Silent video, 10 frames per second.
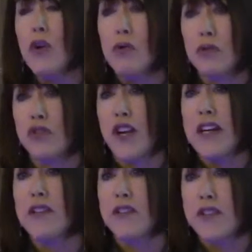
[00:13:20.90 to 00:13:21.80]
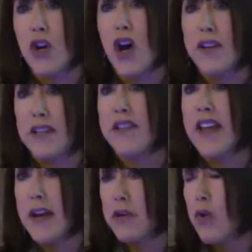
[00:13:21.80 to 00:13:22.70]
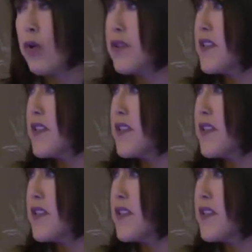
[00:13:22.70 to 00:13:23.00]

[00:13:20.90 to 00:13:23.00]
local trainer has gone into that course,